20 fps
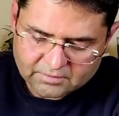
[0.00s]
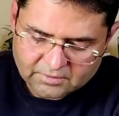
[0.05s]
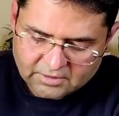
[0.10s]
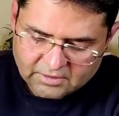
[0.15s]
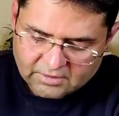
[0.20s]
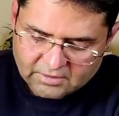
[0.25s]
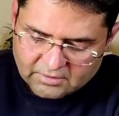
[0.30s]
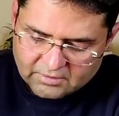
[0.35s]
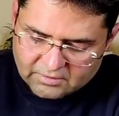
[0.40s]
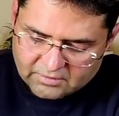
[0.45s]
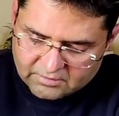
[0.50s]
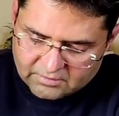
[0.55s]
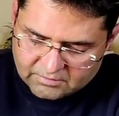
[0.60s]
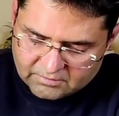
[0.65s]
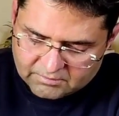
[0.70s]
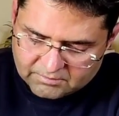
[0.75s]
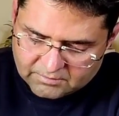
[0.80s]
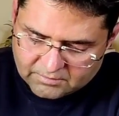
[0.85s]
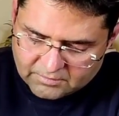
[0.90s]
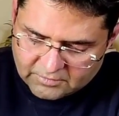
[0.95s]
And
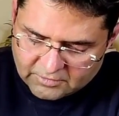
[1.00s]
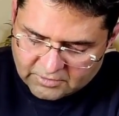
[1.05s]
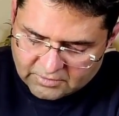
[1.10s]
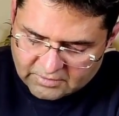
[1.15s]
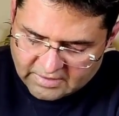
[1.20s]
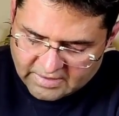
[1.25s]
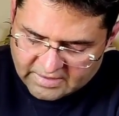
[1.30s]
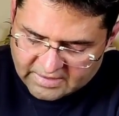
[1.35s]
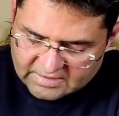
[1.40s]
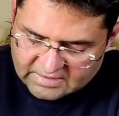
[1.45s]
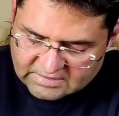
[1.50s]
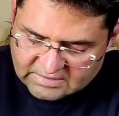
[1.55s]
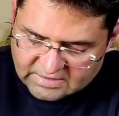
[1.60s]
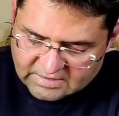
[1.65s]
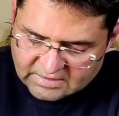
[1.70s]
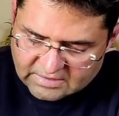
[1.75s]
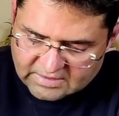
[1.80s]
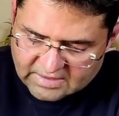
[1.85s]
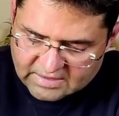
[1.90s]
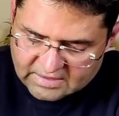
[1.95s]

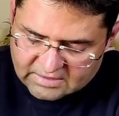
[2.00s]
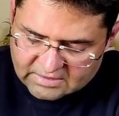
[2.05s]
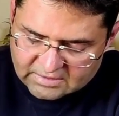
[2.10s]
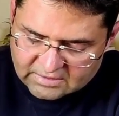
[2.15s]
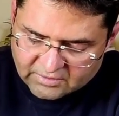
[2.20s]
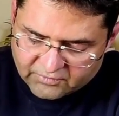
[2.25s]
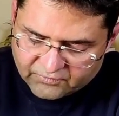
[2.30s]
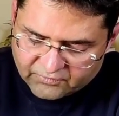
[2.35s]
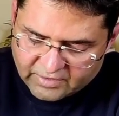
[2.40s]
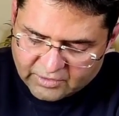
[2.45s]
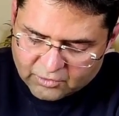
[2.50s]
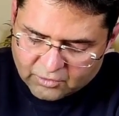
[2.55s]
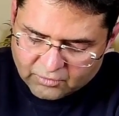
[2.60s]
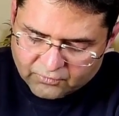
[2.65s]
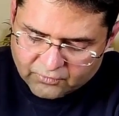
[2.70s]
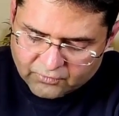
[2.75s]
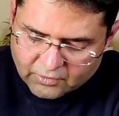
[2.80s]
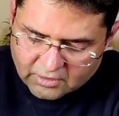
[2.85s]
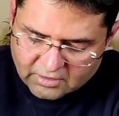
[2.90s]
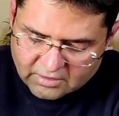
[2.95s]
like I said,
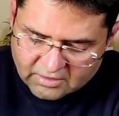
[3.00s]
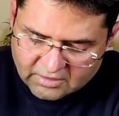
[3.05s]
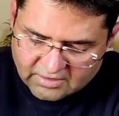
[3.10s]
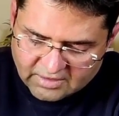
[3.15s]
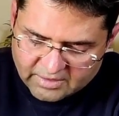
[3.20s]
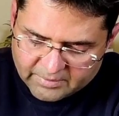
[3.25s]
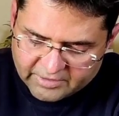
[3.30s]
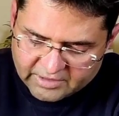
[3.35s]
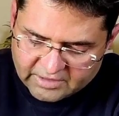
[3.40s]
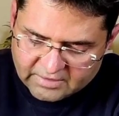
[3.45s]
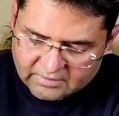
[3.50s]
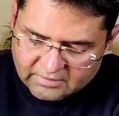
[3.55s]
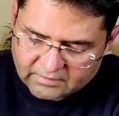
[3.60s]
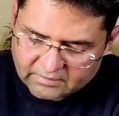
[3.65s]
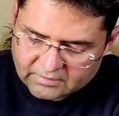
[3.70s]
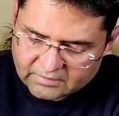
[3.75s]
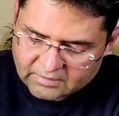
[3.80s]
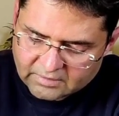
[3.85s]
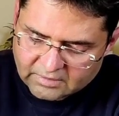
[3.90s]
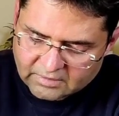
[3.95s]
that the window
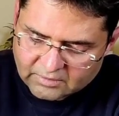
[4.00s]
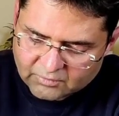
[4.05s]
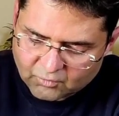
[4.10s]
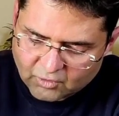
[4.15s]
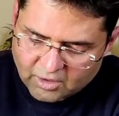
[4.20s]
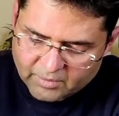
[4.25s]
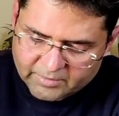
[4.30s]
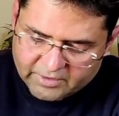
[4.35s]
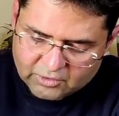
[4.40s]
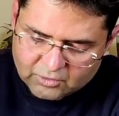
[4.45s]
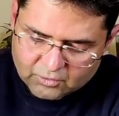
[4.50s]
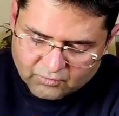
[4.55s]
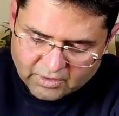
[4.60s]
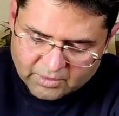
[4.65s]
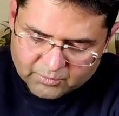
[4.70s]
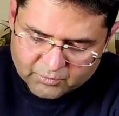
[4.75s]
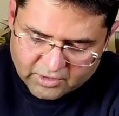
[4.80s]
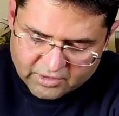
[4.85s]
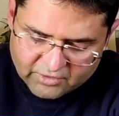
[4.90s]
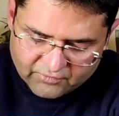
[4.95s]
for limiting
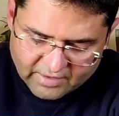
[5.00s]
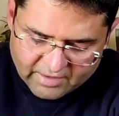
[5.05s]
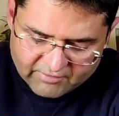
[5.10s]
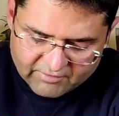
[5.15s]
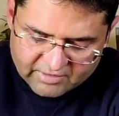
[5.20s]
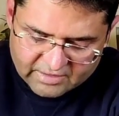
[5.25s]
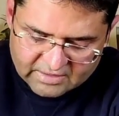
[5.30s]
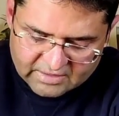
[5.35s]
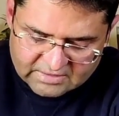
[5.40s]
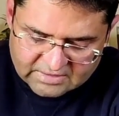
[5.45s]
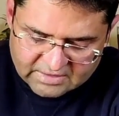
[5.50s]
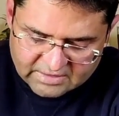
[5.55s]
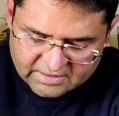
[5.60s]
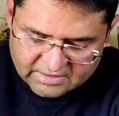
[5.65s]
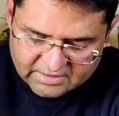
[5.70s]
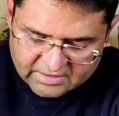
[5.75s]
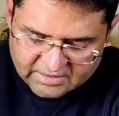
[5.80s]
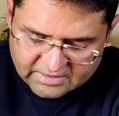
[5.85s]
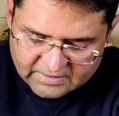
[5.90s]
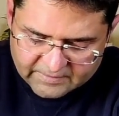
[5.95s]
warming to
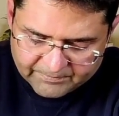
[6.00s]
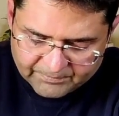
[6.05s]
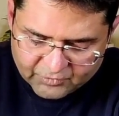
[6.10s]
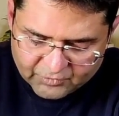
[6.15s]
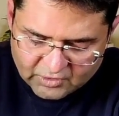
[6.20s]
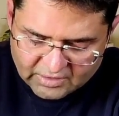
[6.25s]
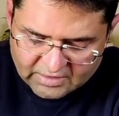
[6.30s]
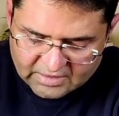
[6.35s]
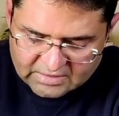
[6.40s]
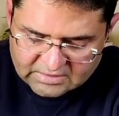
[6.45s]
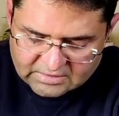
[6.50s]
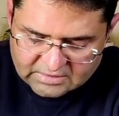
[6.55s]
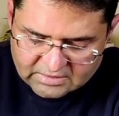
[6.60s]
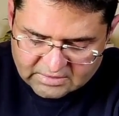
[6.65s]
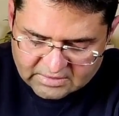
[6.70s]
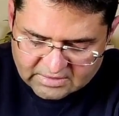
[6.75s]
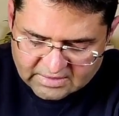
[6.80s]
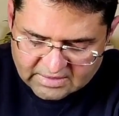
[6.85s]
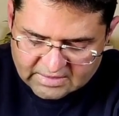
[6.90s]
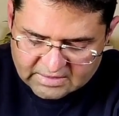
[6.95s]
1.5 degrees centigrade
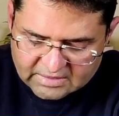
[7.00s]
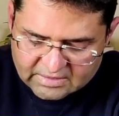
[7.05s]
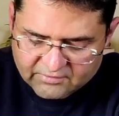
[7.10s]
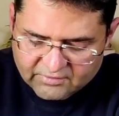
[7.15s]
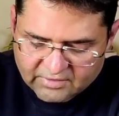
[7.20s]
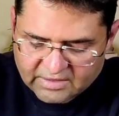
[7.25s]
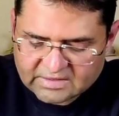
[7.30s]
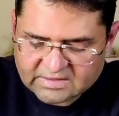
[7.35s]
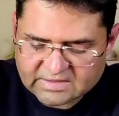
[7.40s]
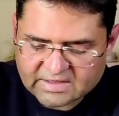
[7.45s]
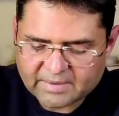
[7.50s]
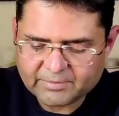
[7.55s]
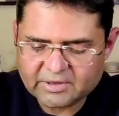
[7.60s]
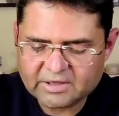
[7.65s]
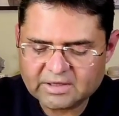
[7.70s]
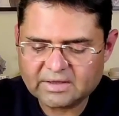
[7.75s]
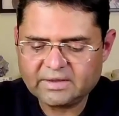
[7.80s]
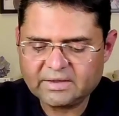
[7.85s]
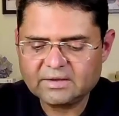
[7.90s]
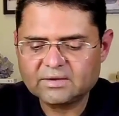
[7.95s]
is
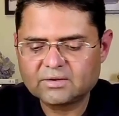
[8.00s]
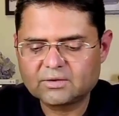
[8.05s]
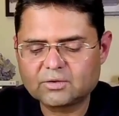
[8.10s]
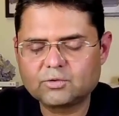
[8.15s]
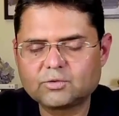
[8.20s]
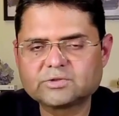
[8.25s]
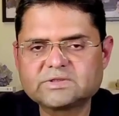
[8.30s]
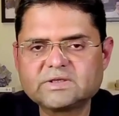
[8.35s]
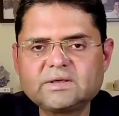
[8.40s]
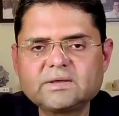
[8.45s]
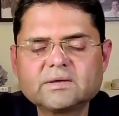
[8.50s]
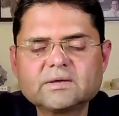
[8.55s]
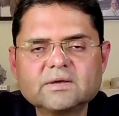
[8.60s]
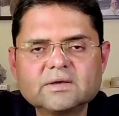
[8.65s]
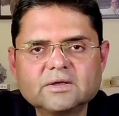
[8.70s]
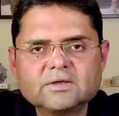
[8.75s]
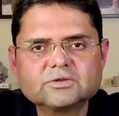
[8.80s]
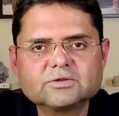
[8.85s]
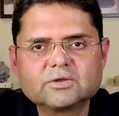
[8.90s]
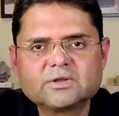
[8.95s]
rapidly
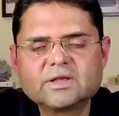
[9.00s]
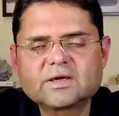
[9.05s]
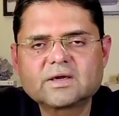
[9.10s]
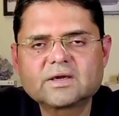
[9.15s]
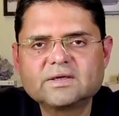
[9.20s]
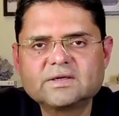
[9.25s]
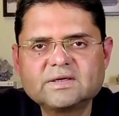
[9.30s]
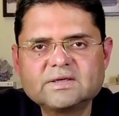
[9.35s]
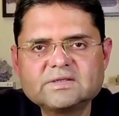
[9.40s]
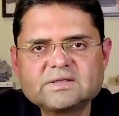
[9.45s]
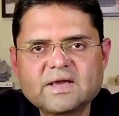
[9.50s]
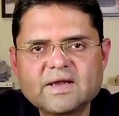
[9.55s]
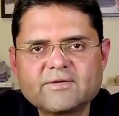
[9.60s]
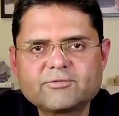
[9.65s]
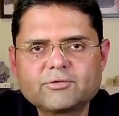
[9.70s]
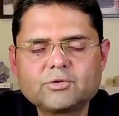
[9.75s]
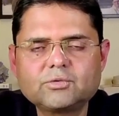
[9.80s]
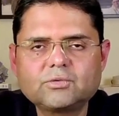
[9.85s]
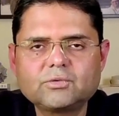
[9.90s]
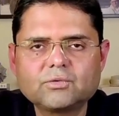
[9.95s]
closing. So
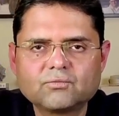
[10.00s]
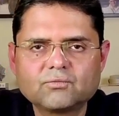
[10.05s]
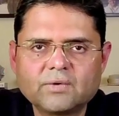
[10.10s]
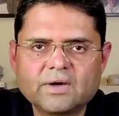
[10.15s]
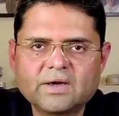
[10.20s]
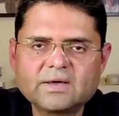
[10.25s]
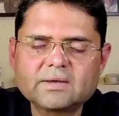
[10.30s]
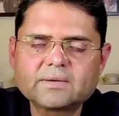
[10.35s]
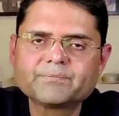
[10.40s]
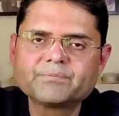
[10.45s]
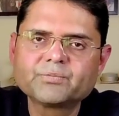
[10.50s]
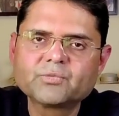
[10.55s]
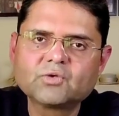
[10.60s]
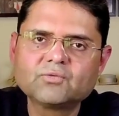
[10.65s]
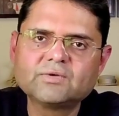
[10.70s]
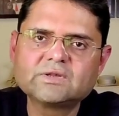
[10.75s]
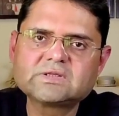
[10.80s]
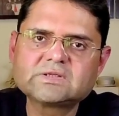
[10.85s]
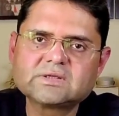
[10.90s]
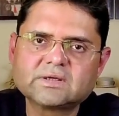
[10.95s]
the countries have to
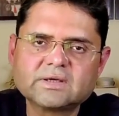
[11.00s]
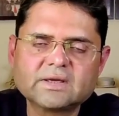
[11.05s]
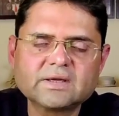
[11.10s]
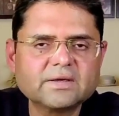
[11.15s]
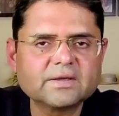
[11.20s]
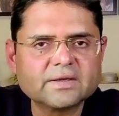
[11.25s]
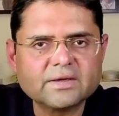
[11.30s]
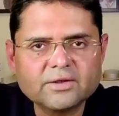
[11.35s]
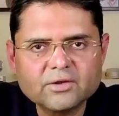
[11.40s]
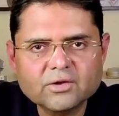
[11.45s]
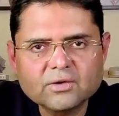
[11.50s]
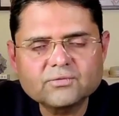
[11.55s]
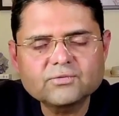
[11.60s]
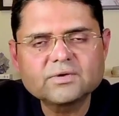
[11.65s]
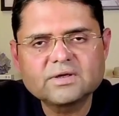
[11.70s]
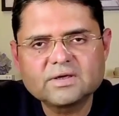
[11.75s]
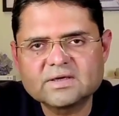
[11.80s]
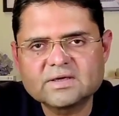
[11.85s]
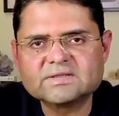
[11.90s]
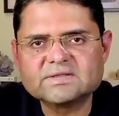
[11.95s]
work with
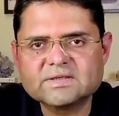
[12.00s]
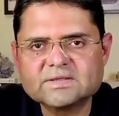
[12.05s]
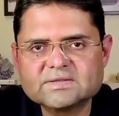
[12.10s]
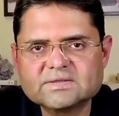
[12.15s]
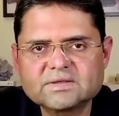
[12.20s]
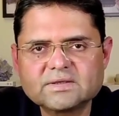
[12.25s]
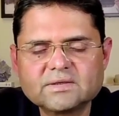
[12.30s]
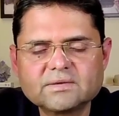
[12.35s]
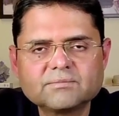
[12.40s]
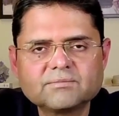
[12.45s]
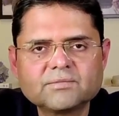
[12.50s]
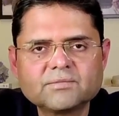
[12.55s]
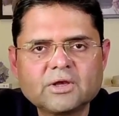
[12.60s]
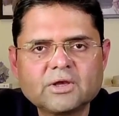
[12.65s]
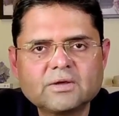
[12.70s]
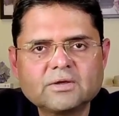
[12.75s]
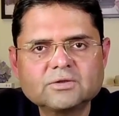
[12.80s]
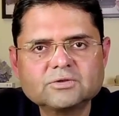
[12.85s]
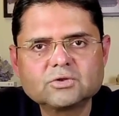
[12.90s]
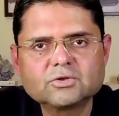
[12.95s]
certain degree of
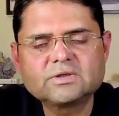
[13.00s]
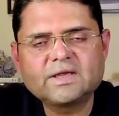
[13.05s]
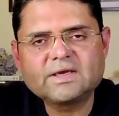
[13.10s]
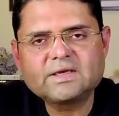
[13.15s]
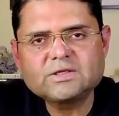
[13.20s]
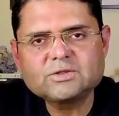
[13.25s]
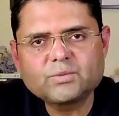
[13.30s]
urgency.